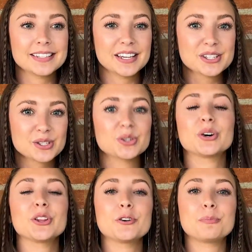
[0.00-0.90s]
es
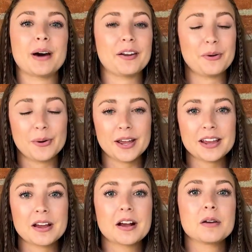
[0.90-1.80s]
todo para hoy.